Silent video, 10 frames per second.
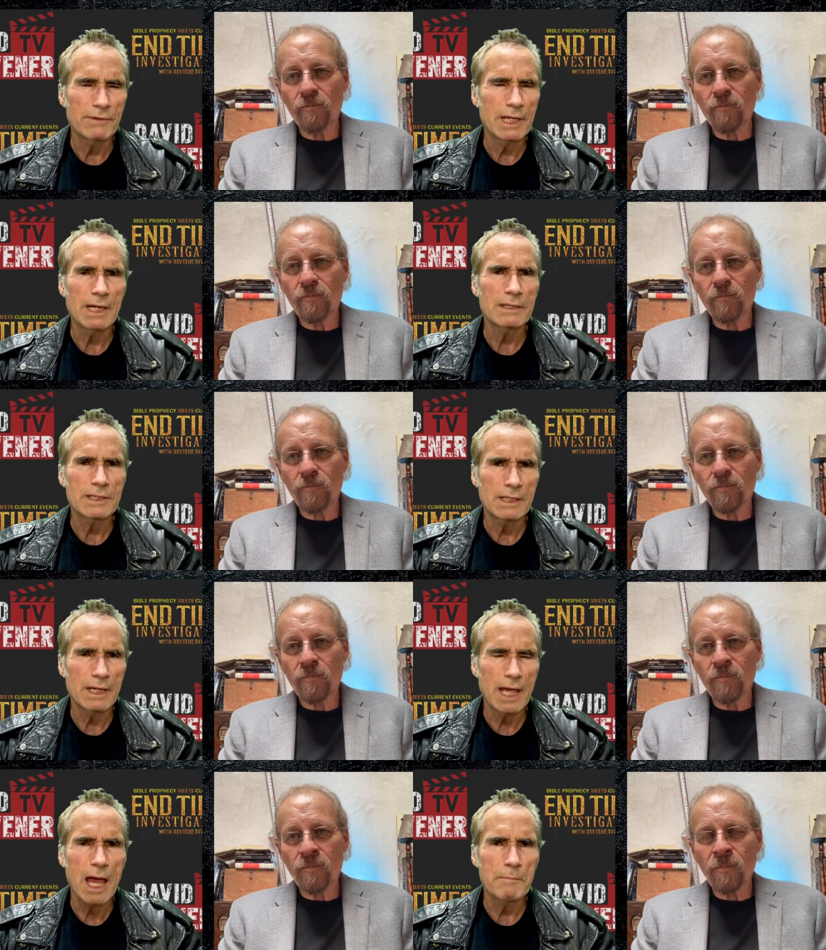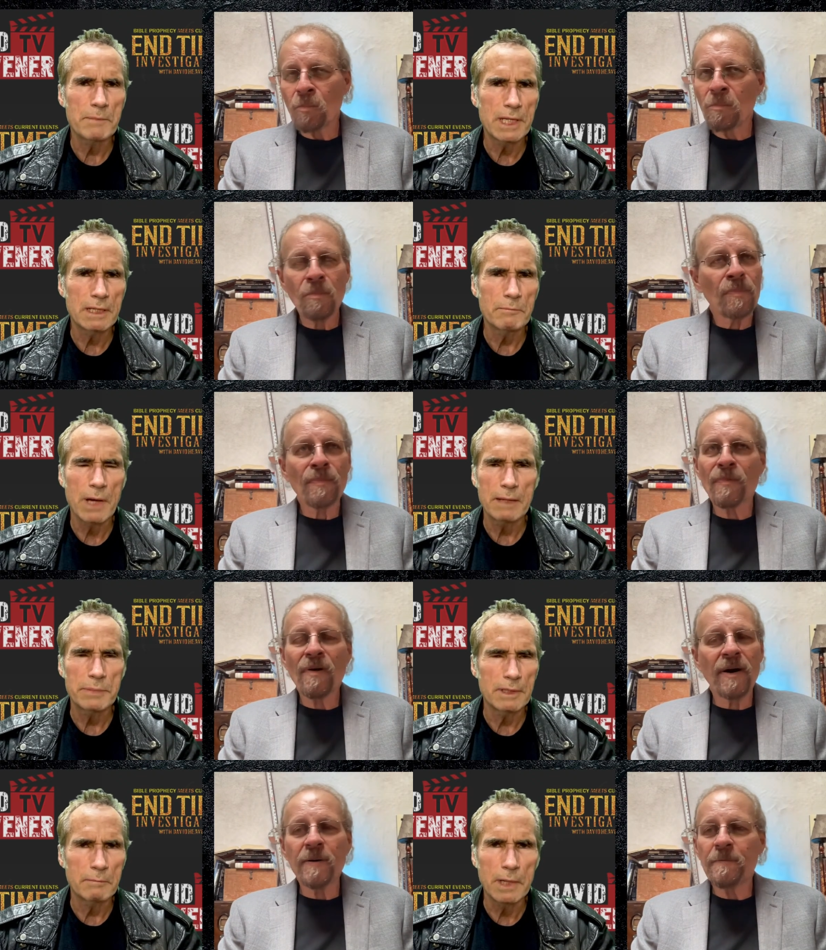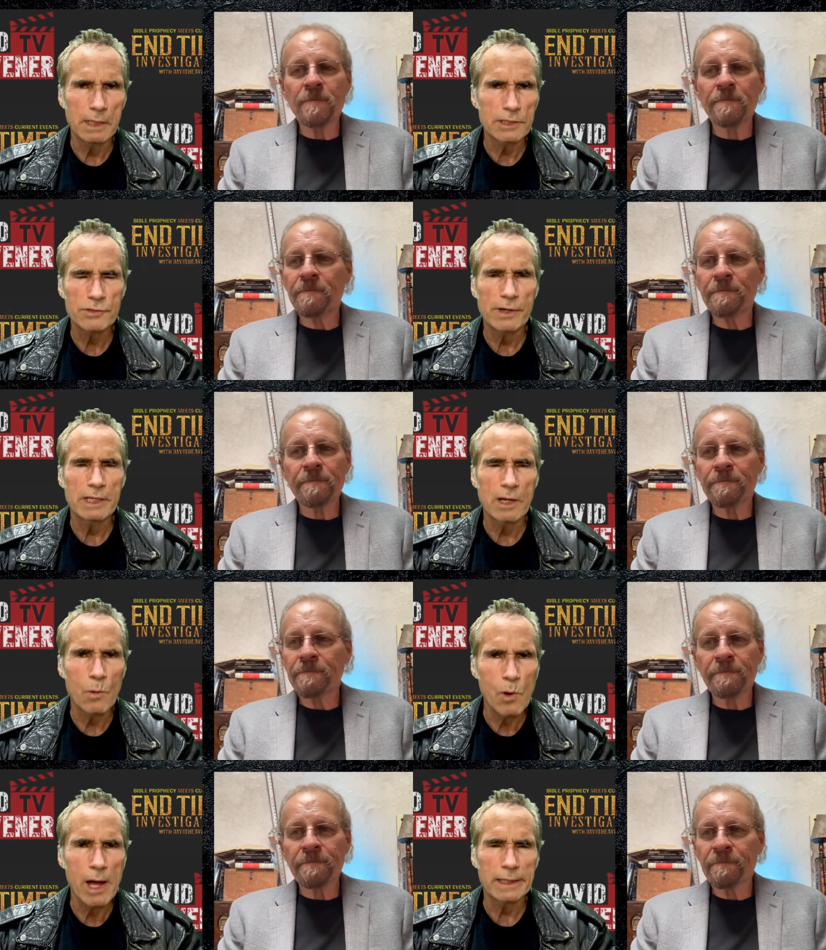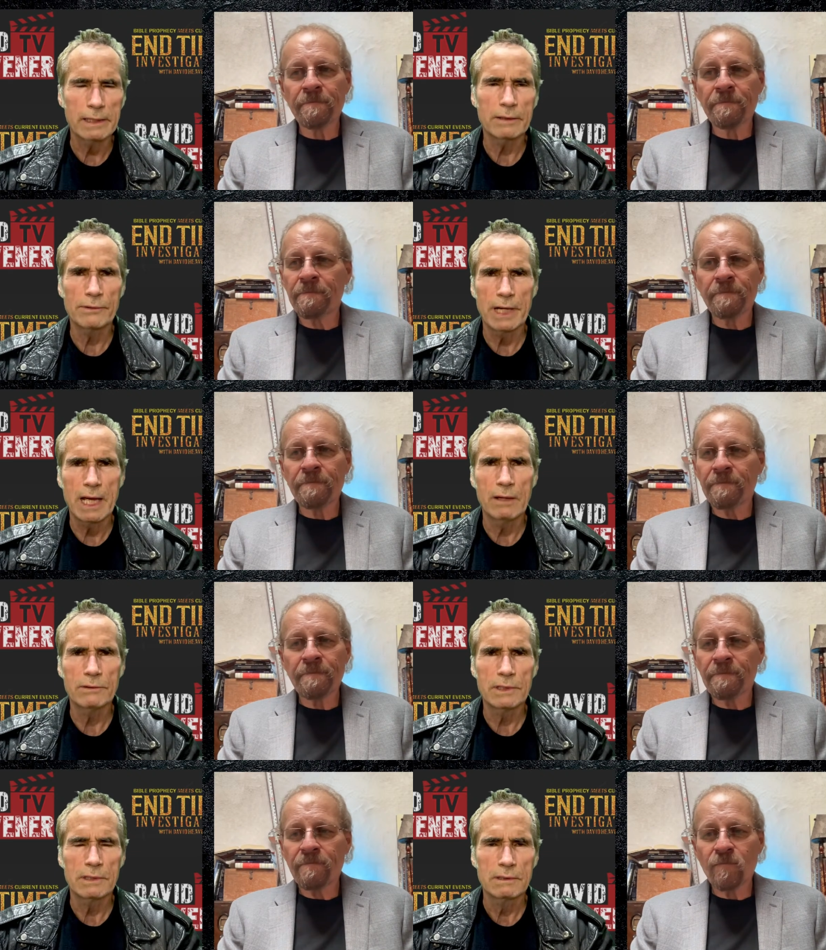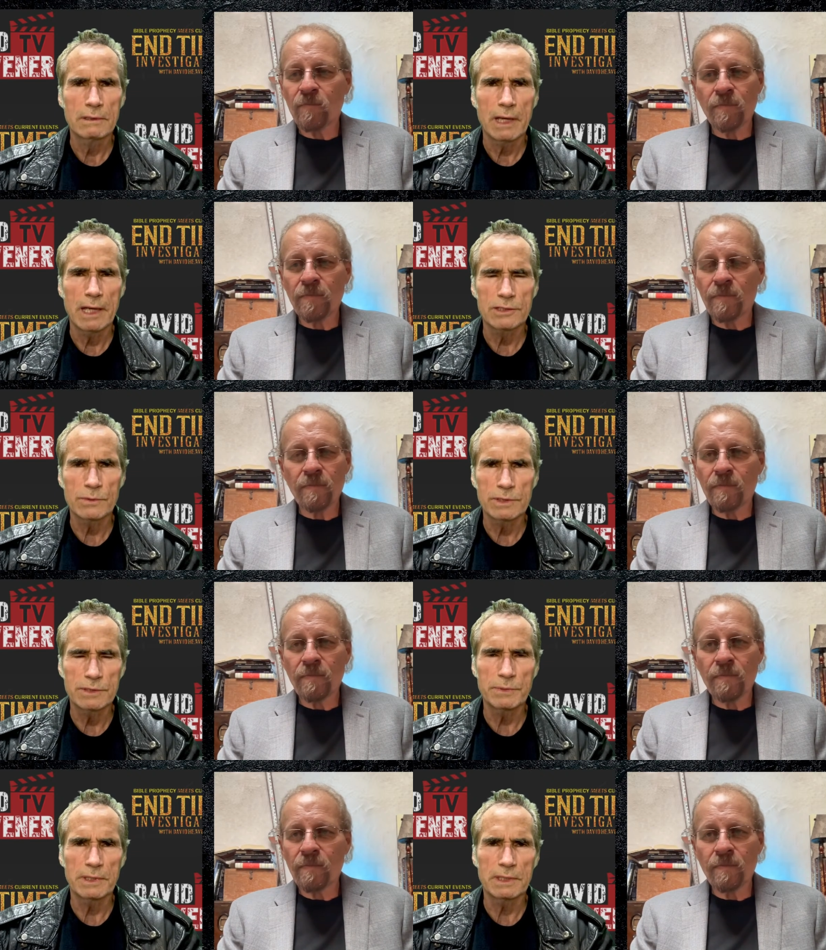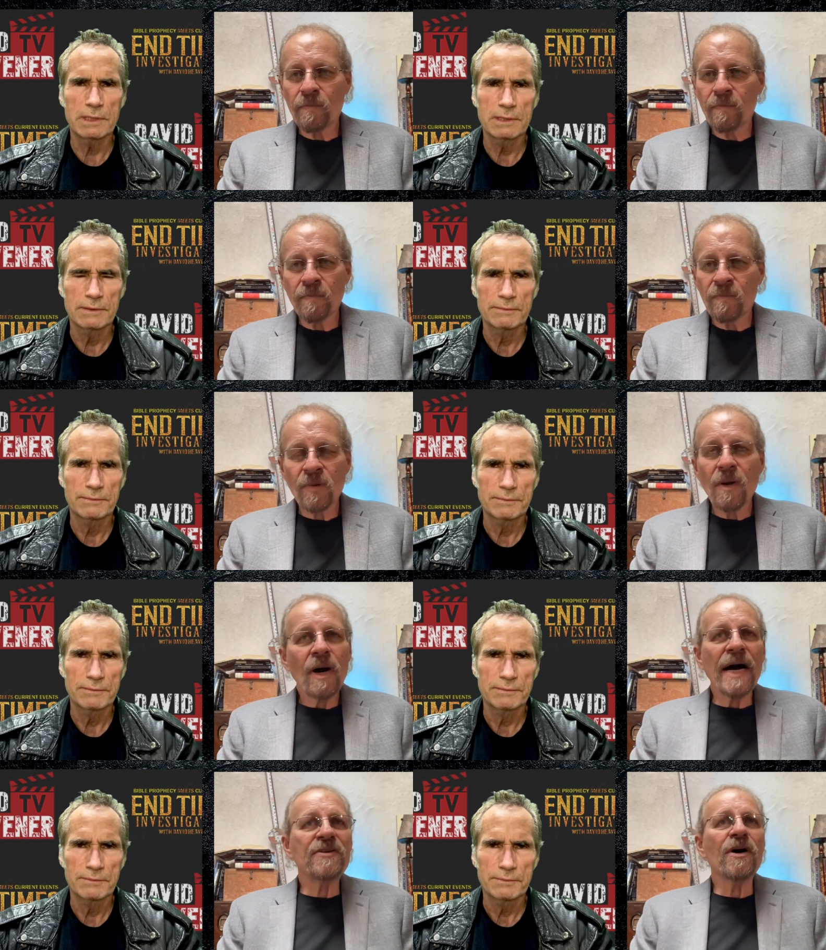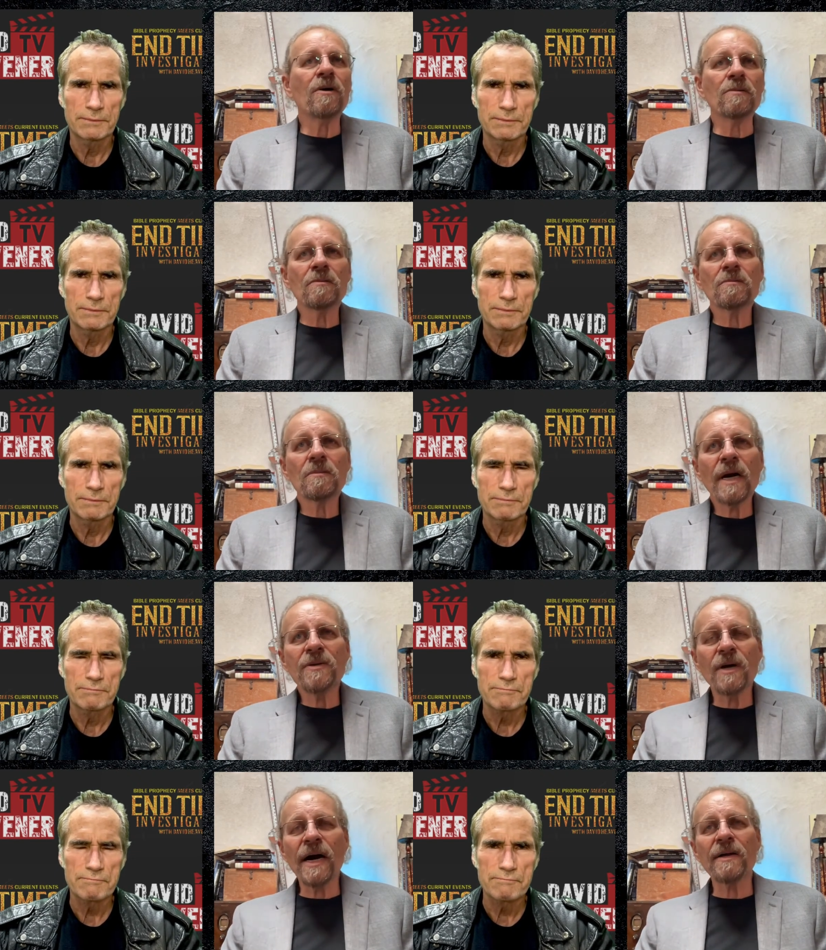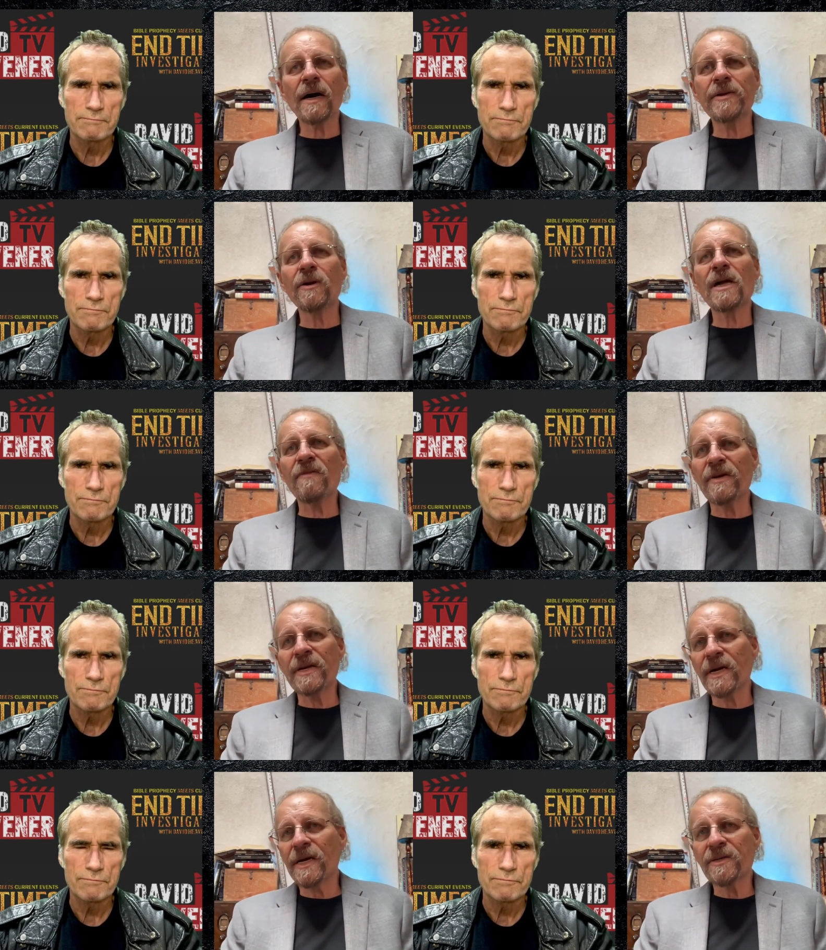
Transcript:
Speaker 1: Do you have any idea how many might be among us right now walking around as we speak?
Speaker 2: I don't. I don't have any